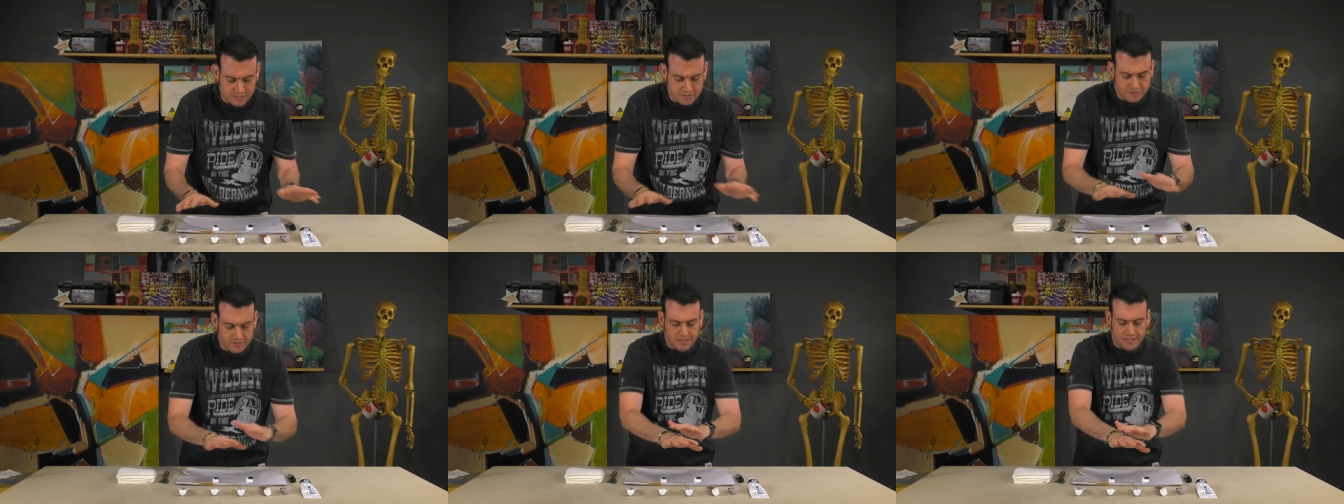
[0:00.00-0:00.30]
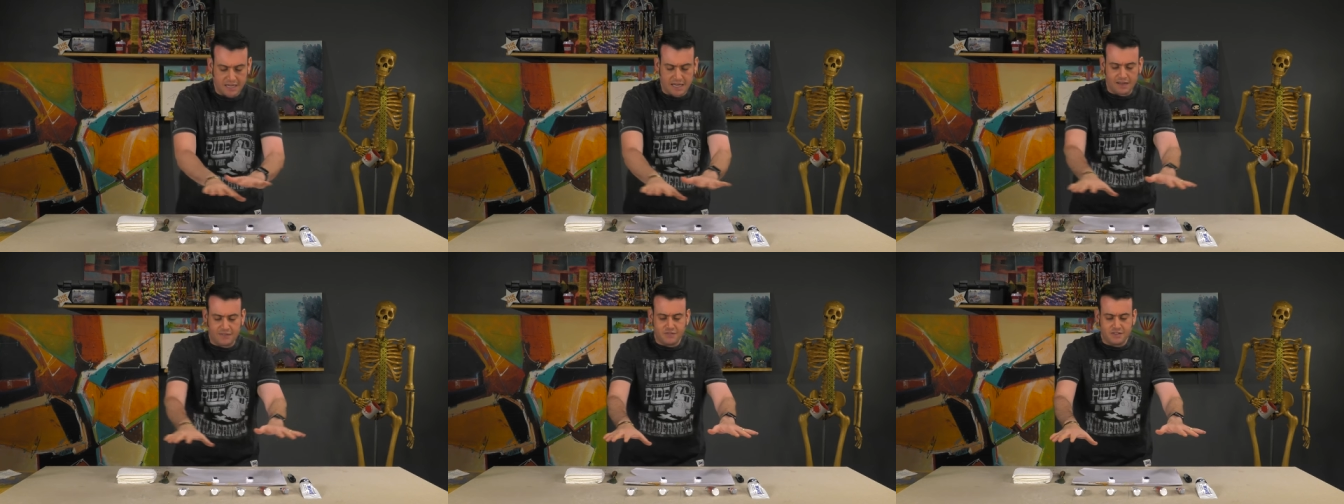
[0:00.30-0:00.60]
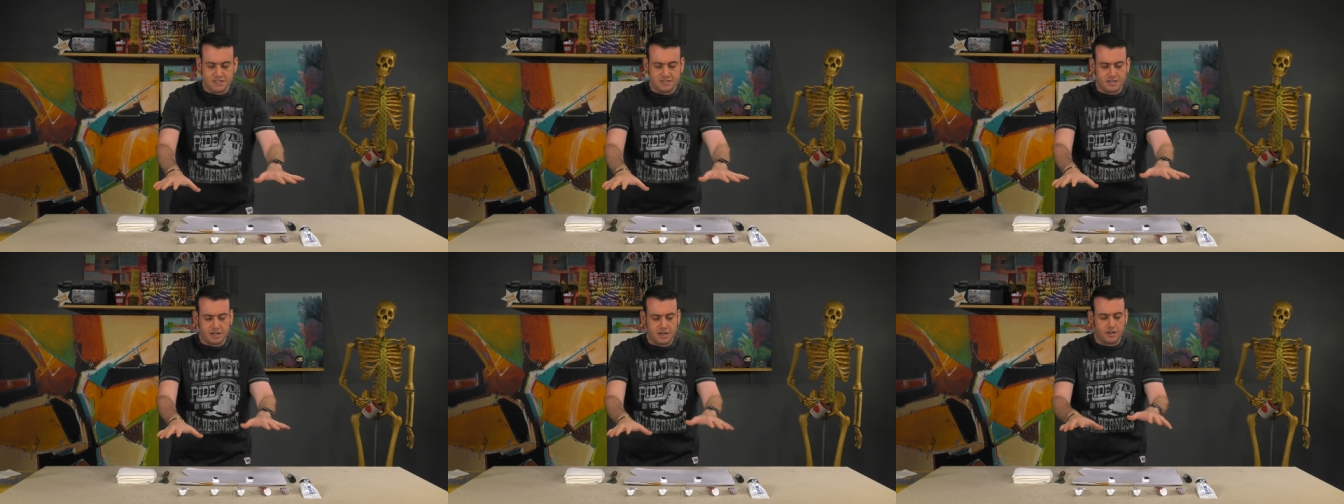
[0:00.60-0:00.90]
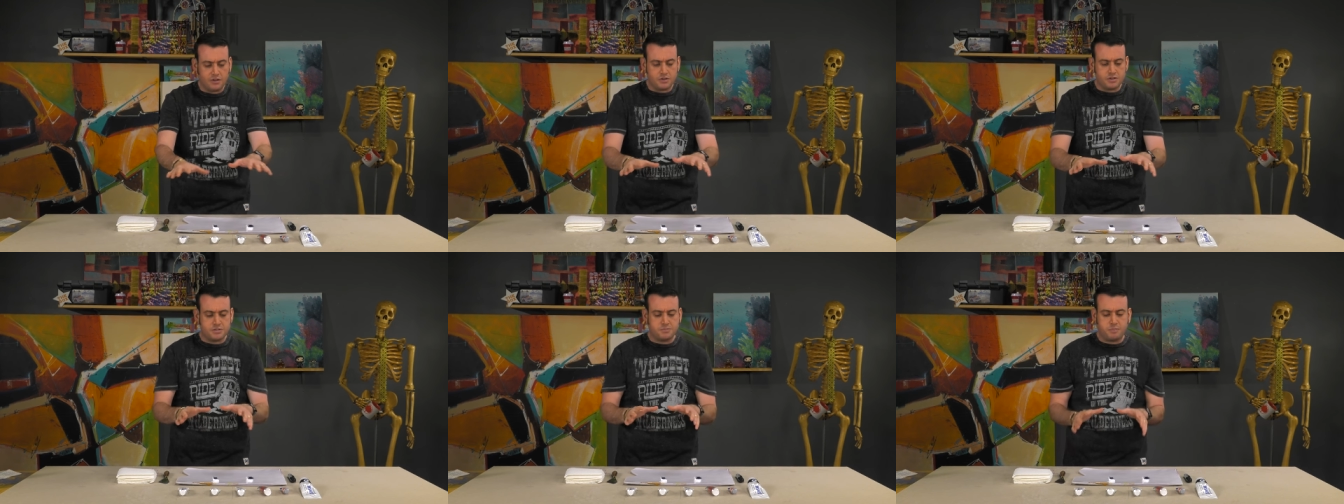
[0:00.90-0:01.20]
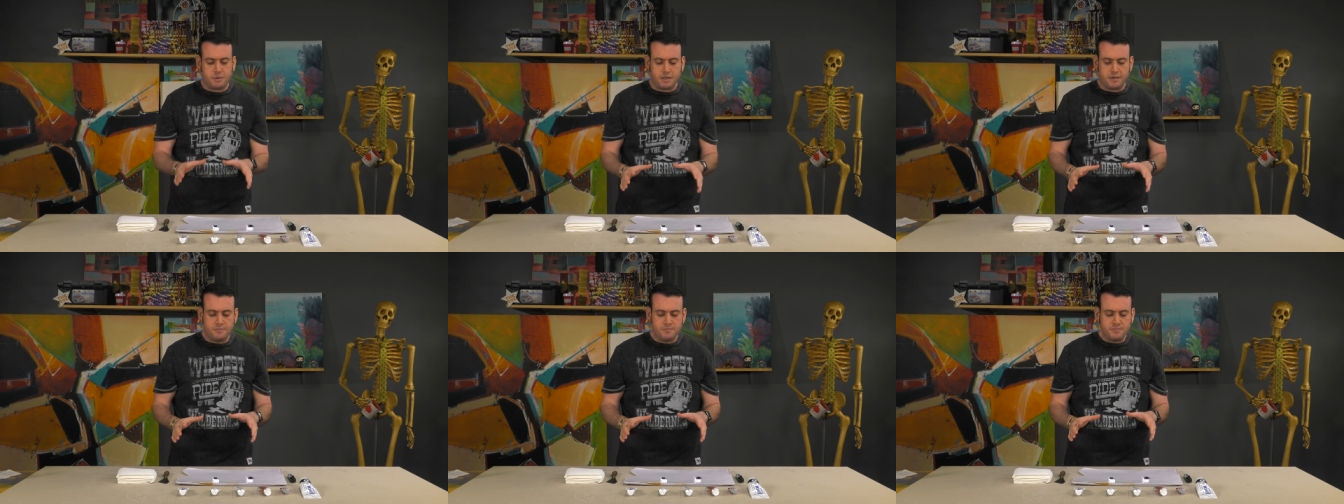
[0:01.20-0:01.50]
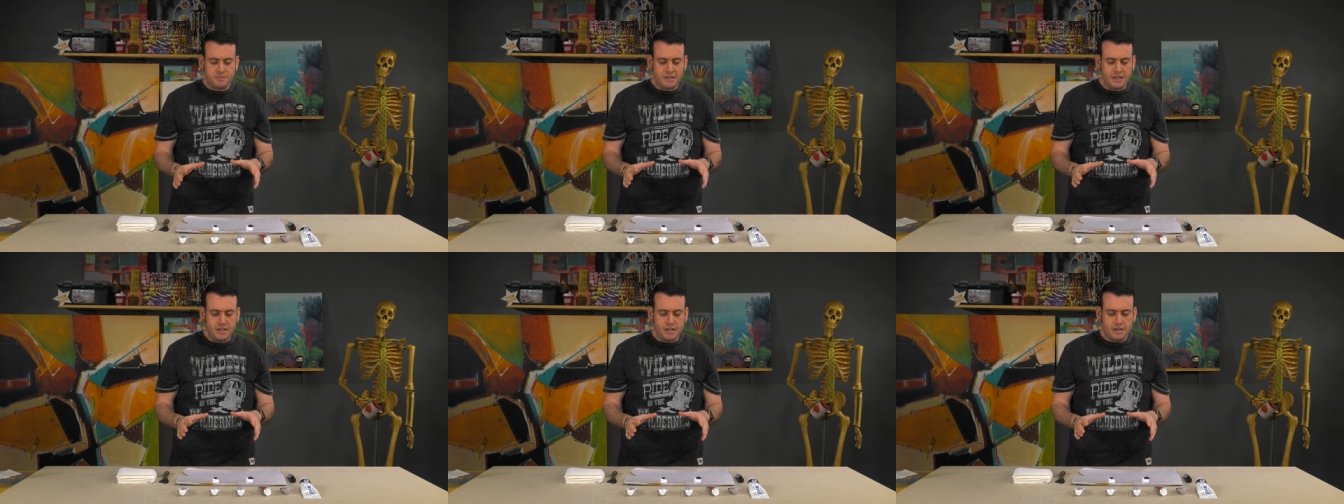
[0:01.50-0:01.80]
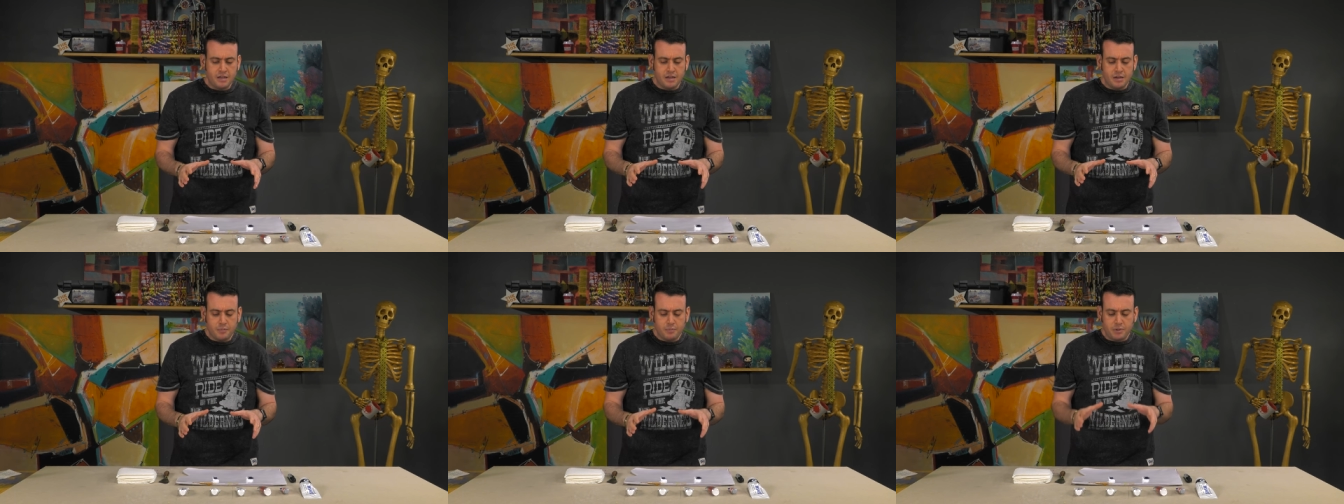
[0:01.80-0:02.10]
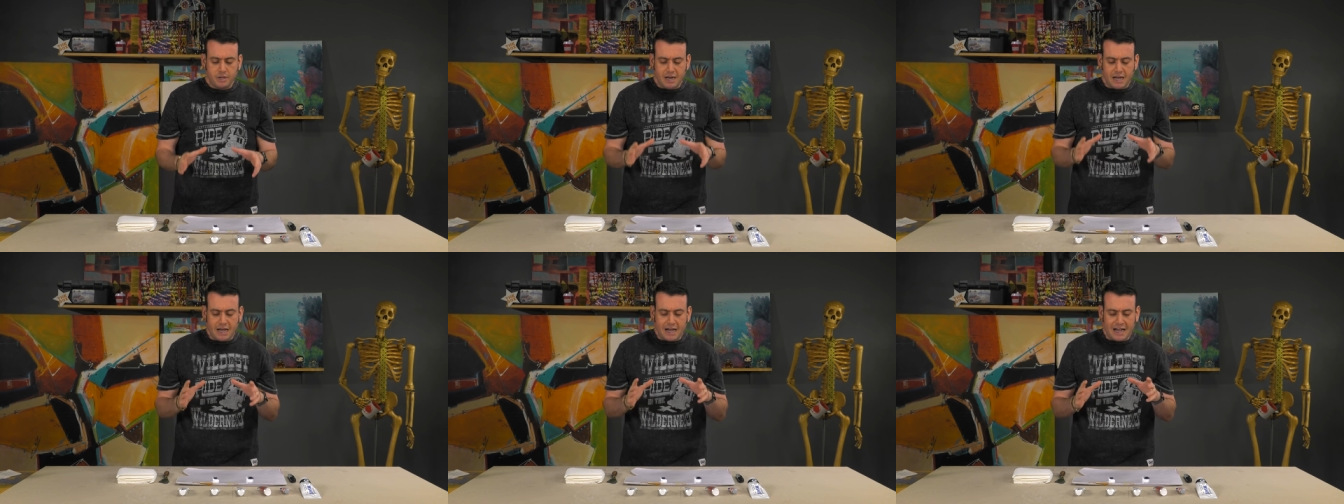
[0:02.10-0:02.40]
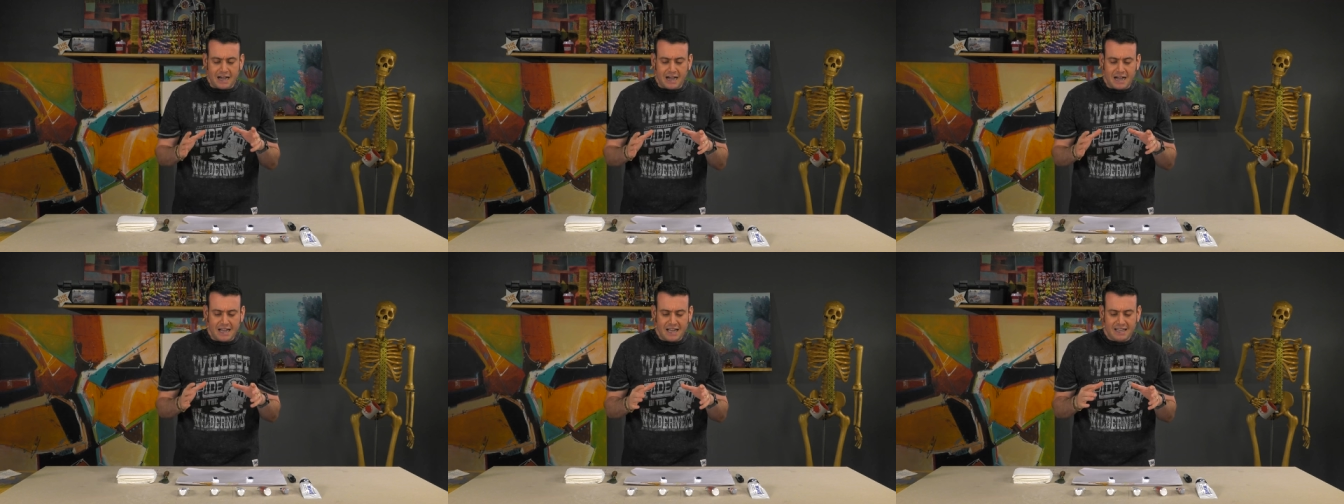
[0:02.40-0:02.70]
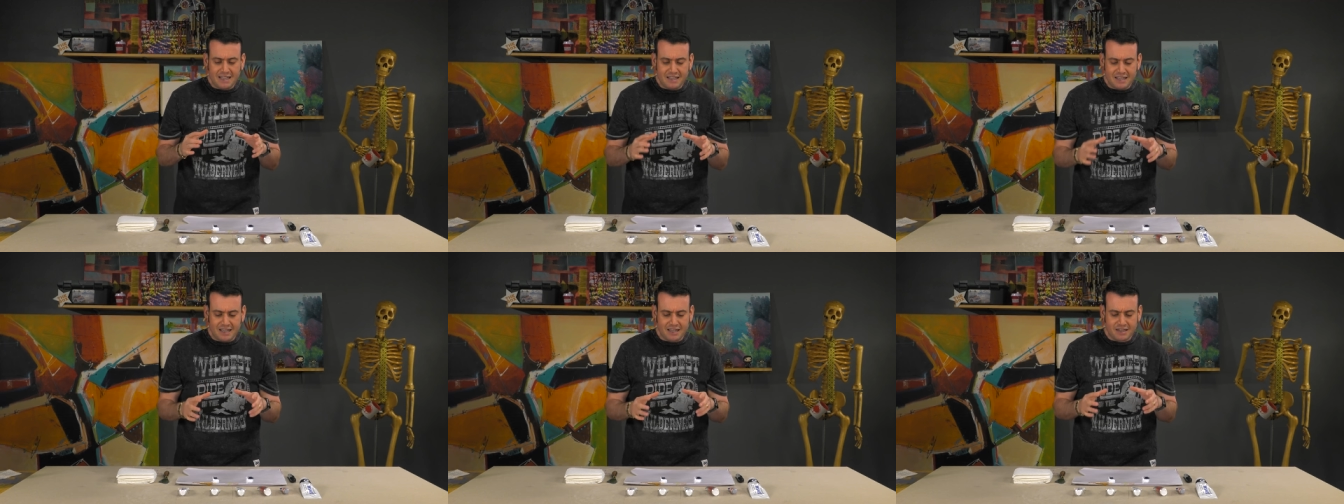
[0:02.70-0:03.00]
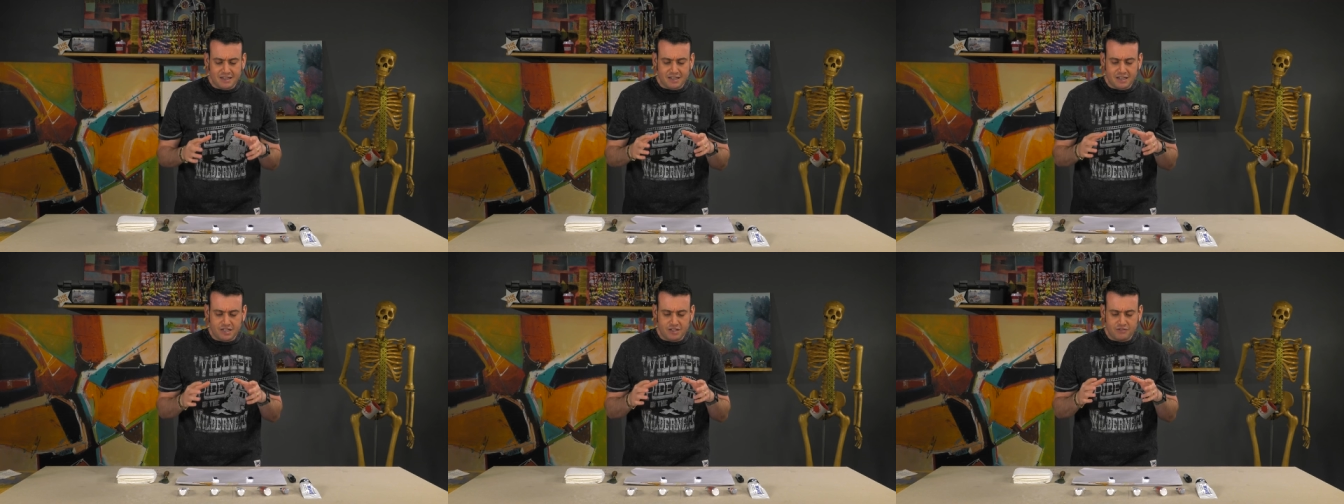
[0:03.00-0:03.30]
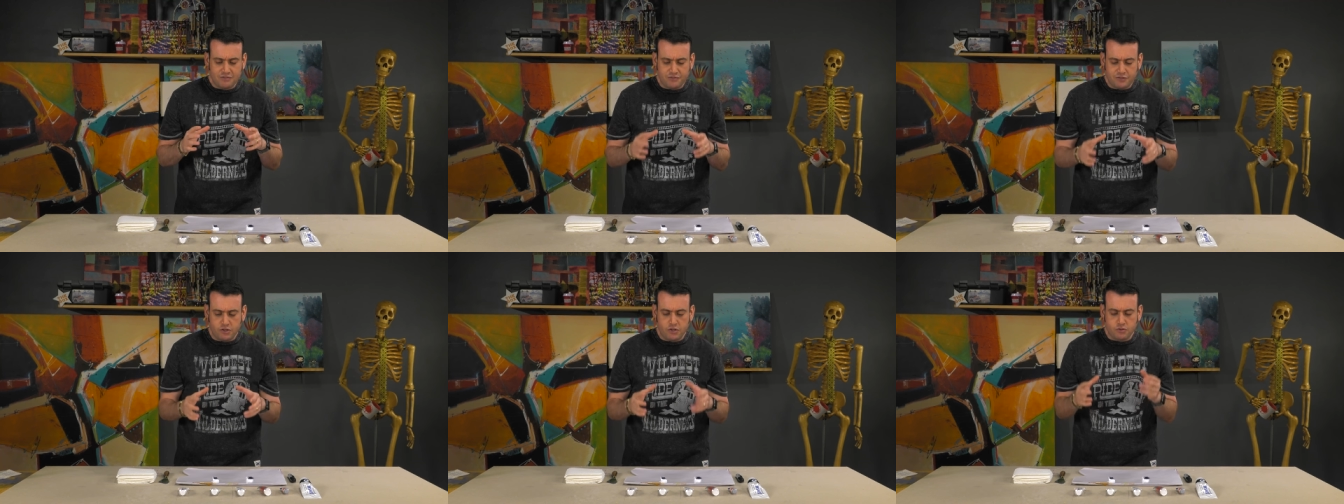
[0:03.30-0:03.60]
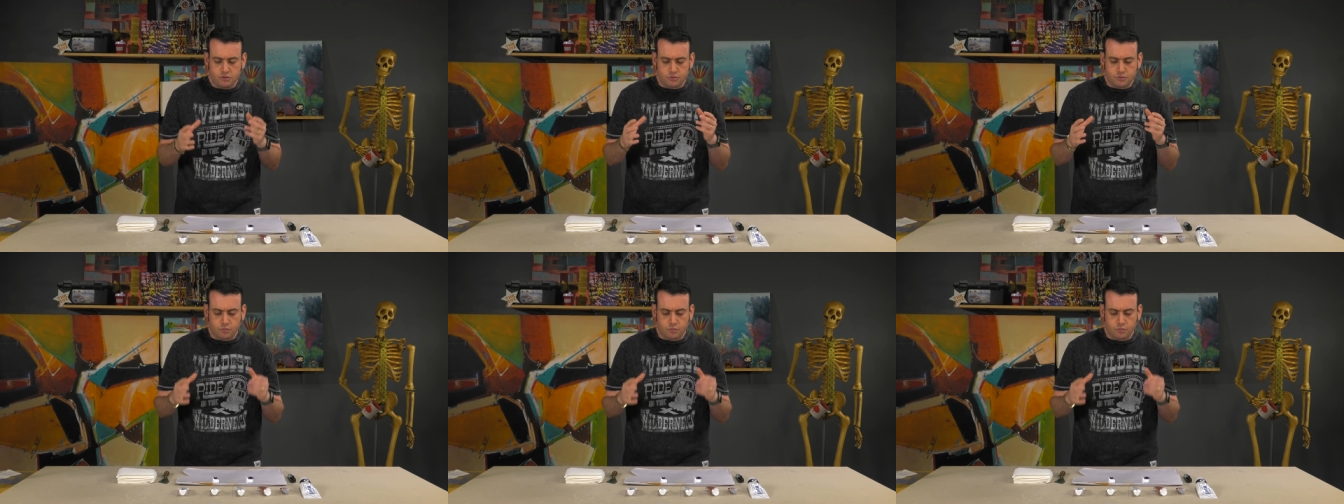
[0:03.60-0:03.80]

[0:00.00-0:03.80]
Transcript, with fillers: So they have these colors, but but I get confused.